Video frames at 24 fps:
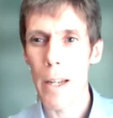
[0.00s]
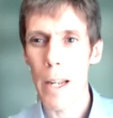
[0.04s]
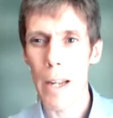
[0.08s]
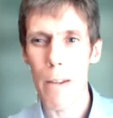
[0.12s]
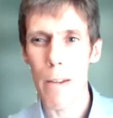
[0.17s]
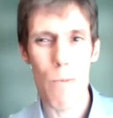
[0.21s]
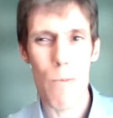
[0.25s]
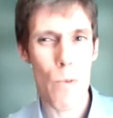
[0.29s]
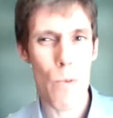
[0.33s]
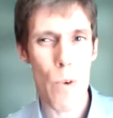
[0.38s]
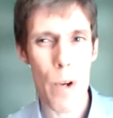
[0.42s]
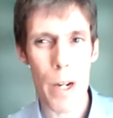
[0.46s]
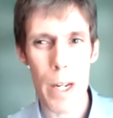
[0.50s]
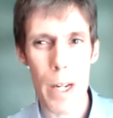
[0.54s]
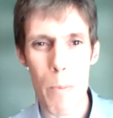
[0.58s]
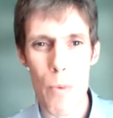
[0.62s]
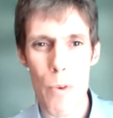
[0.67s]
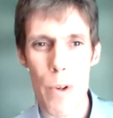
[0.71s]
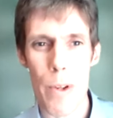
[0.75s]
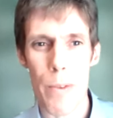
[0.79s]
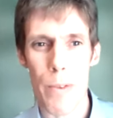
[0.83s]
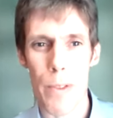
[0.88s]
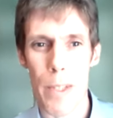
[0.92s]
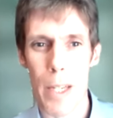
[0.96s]
In really
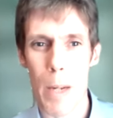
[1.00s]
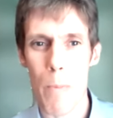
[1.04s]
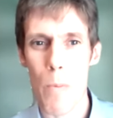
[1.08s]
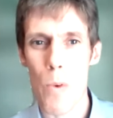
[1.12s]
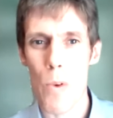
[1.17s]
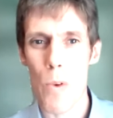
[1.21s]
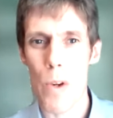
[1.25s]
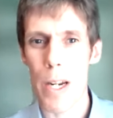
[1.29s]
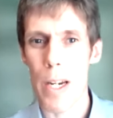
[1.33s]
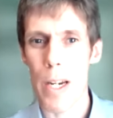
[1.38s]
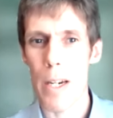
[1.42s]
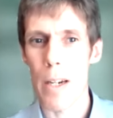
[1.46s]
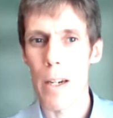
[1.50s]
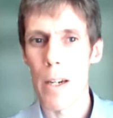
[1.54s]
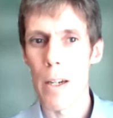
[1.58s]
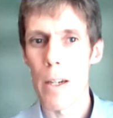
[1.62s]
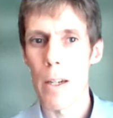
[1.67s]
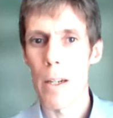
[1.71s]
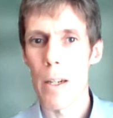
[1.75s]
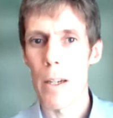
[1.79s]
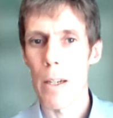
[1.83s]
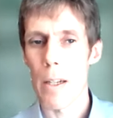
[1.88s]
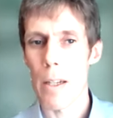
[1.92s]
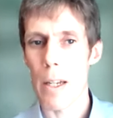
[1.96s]
brief summary,
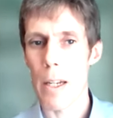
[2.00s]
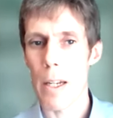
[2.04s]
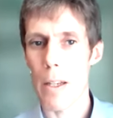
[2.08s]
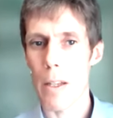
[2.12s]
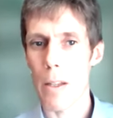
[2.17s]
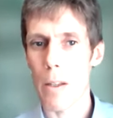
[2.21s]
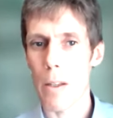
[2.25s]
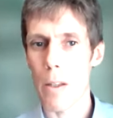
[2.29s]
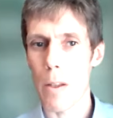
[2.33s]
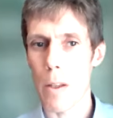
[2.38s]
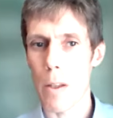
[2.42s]
like,